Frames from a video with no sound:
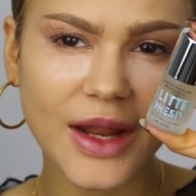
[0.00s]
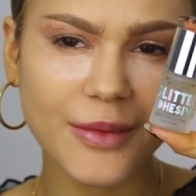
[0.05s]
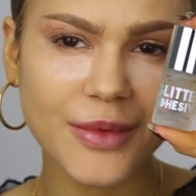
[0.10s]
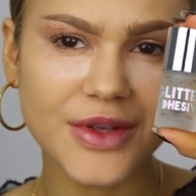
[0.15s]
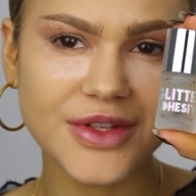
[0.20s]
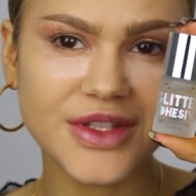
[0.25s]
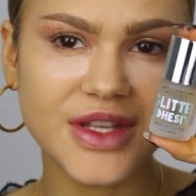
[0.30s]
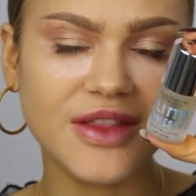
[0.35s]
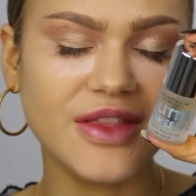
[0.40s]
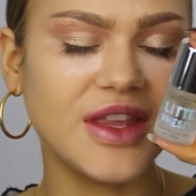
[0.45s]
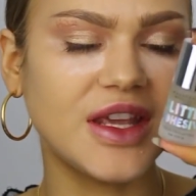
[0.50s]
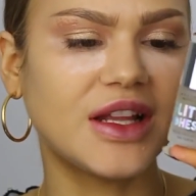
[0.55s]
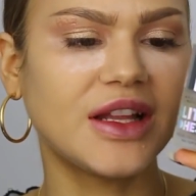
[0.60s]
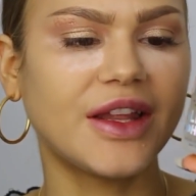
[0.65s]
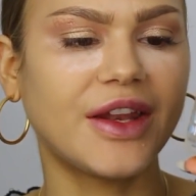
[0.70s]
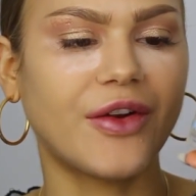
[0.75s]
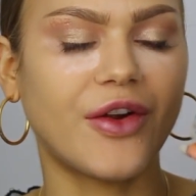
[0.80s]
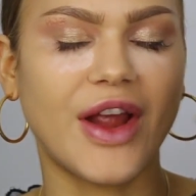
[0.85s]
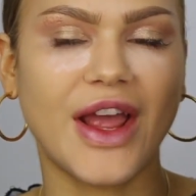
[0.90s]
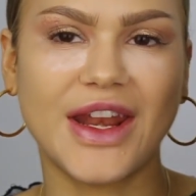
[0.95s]
And I'm using the
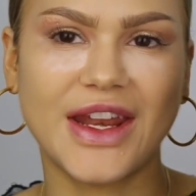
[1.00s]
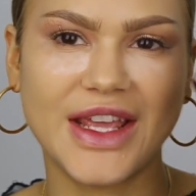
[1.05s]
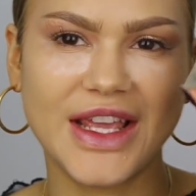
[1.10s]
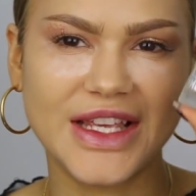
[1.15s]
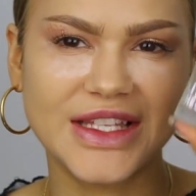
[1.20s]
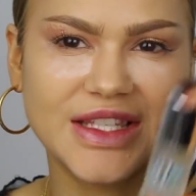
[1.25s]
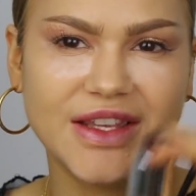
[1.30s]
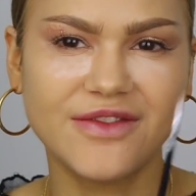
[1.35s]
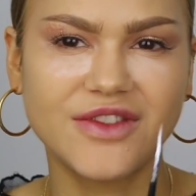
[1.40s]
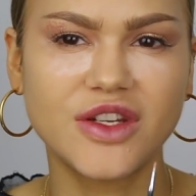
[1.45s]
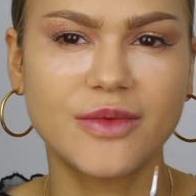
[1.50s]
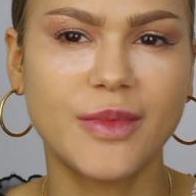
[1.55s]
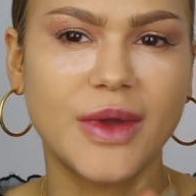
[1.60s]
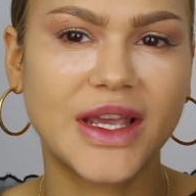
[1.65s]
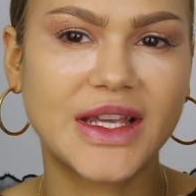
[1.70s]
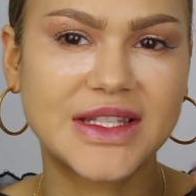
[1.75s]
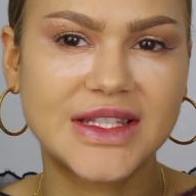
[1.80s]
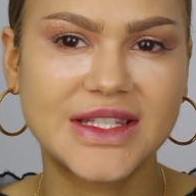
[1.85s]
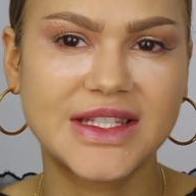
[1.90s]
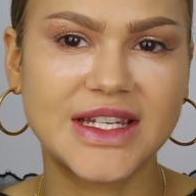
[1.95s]
glitter adhesive to
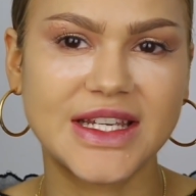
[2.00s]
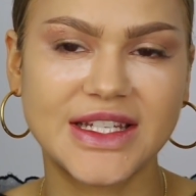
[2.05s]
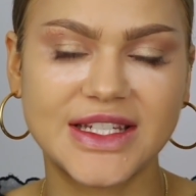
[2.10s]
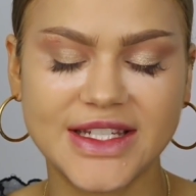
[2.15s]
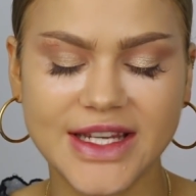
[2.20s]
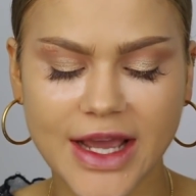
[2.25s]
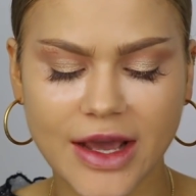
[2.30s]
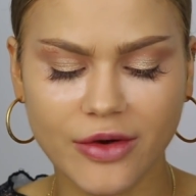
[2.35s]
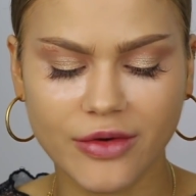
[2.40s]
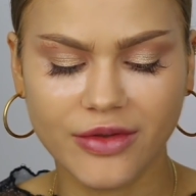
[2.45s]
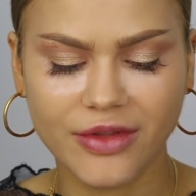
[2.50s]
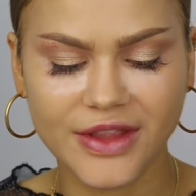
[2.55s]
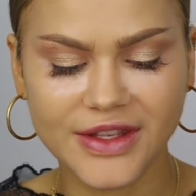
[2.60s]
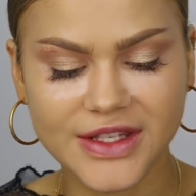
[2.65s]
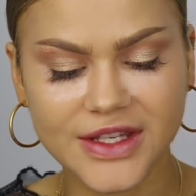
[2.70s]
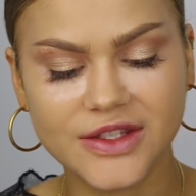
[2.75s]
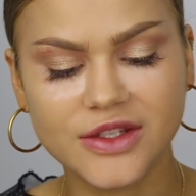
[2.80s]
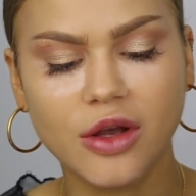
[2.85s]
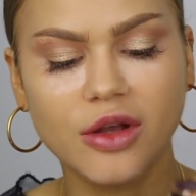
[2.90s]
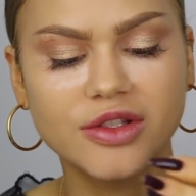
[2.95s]
make it stick down.
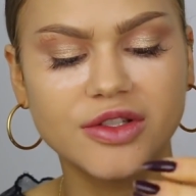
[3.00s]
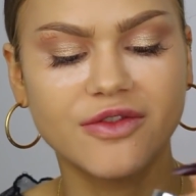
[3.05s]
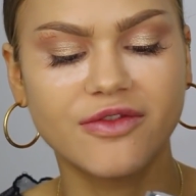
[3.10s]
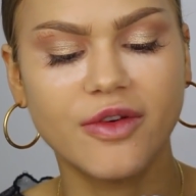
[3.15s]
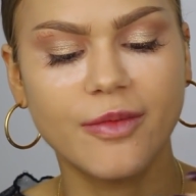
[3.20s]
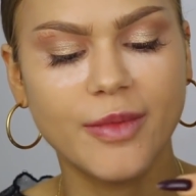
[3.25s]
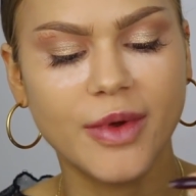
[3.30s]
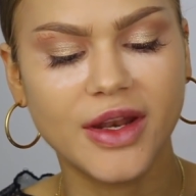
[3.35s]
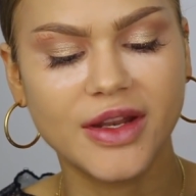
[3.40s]
This is also from